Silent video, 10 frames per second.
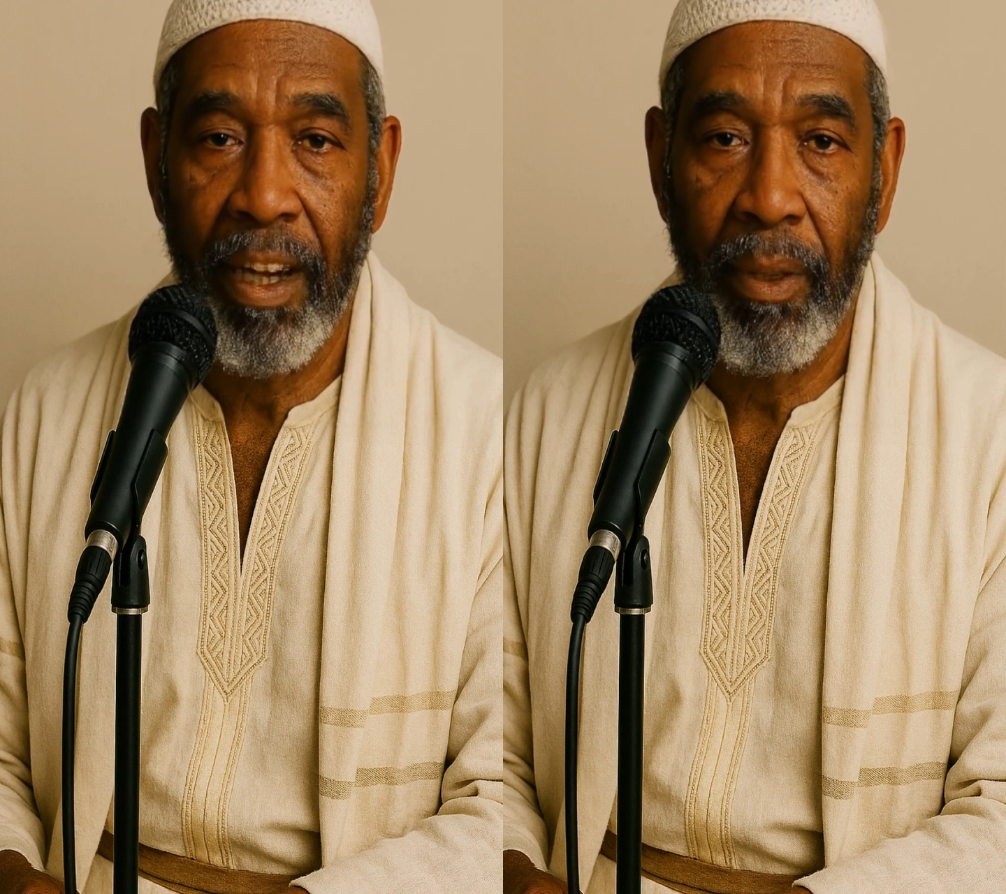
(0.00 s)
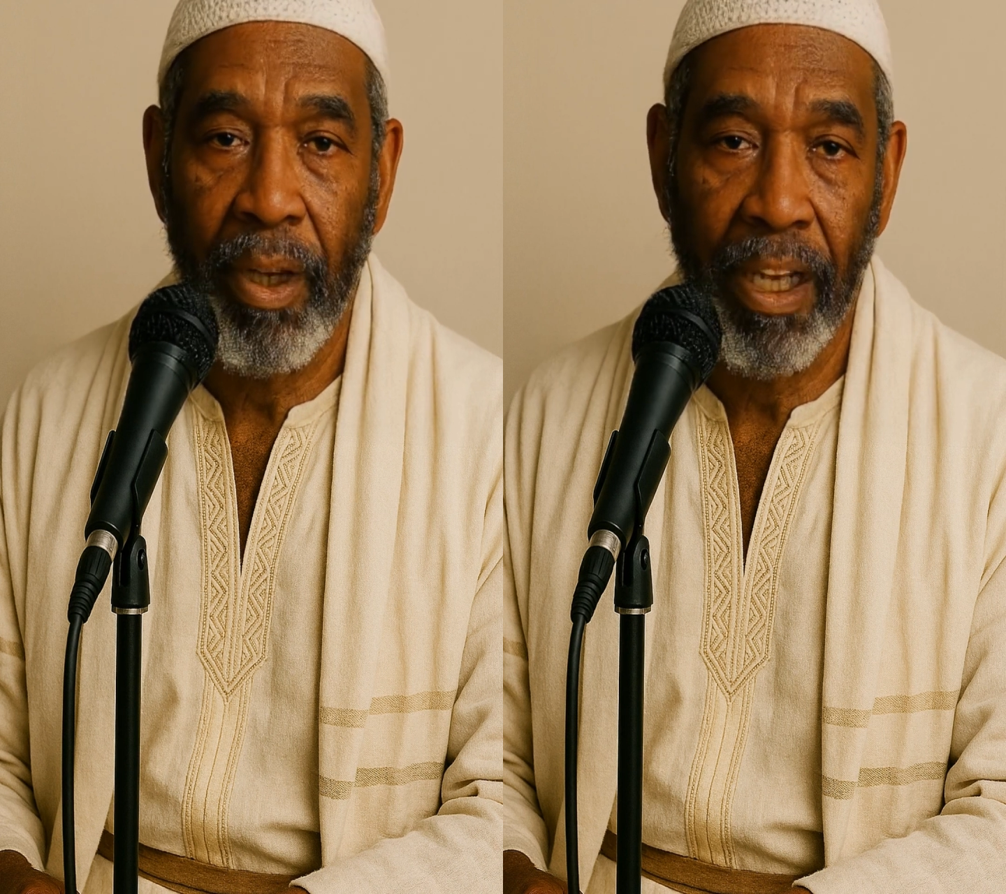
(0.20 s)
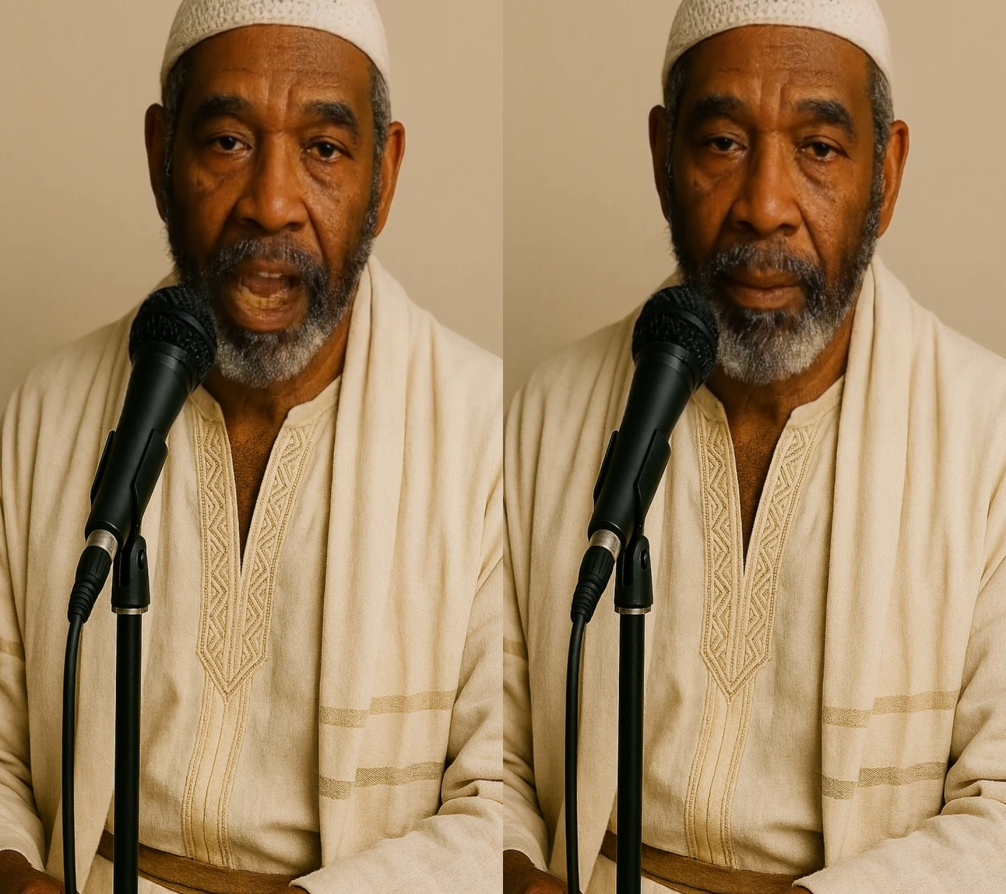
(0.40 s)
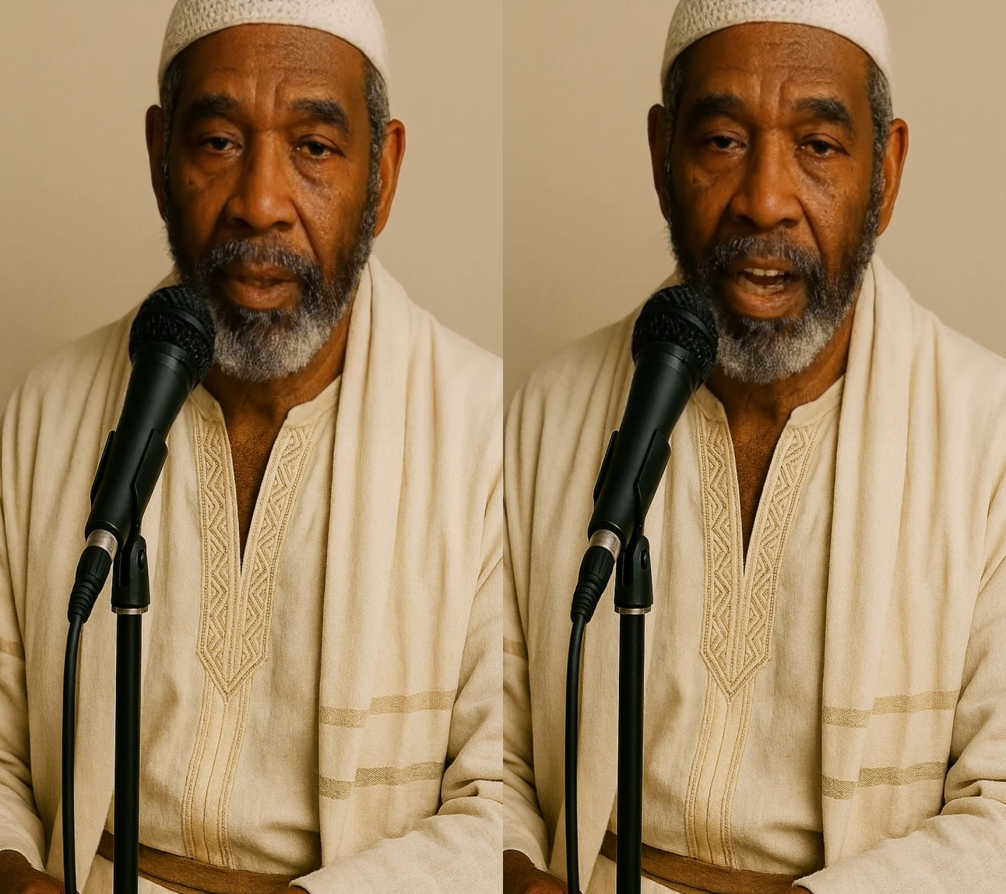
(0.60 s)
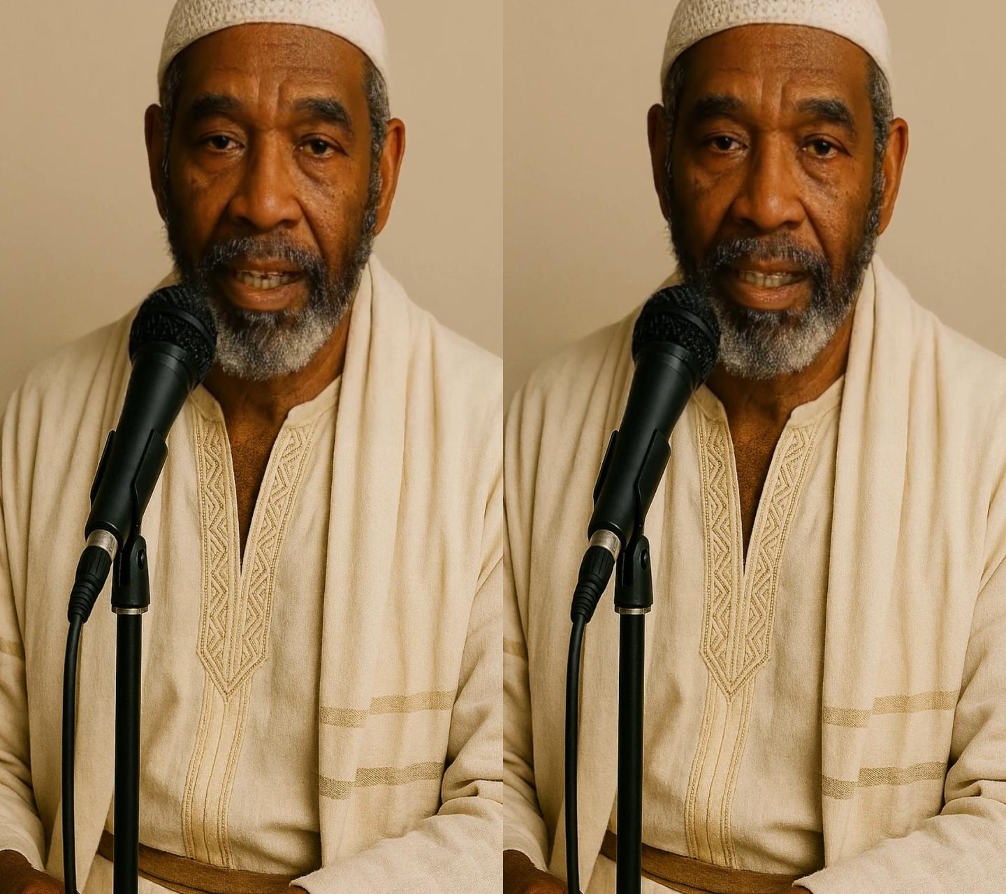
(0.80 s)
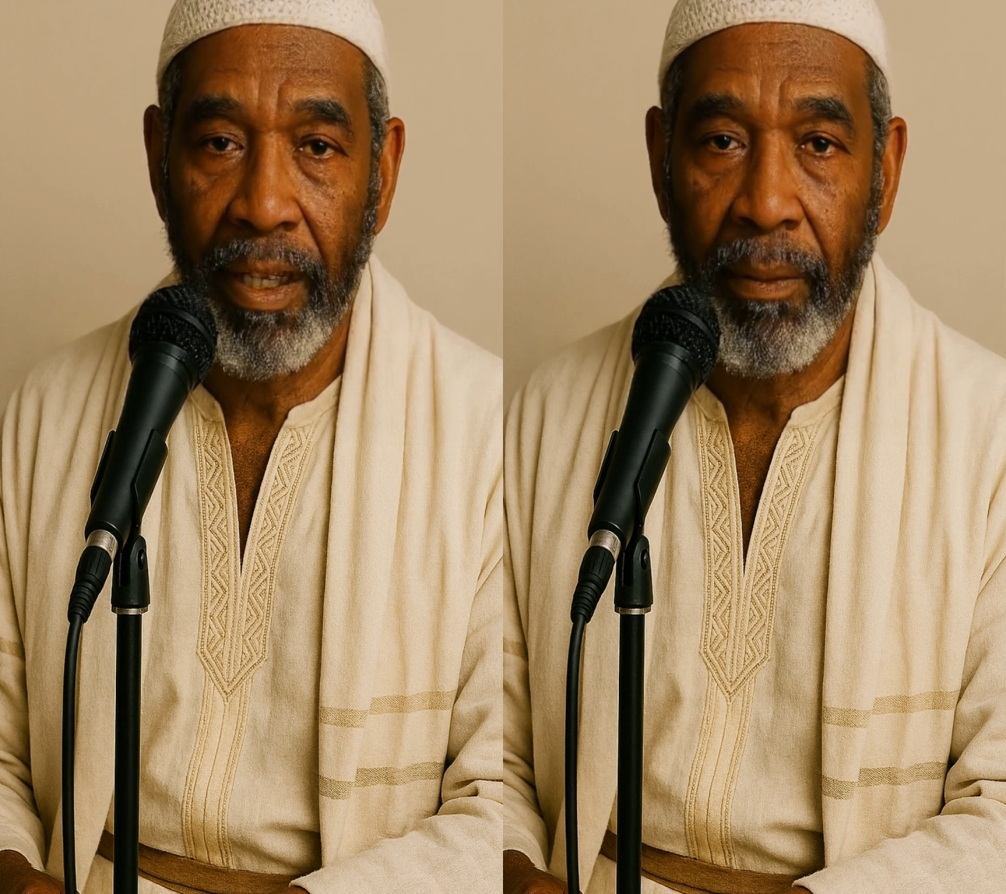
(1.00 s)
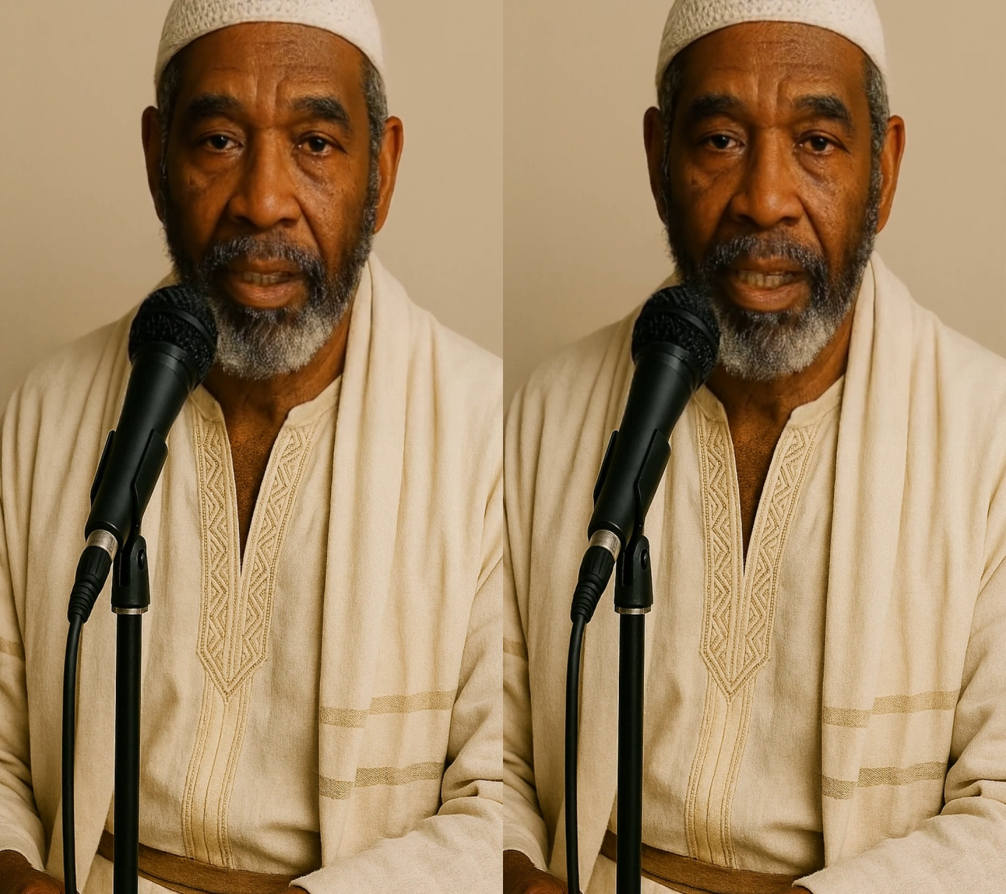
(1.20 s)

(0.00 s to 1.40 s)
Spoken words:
to adopt customs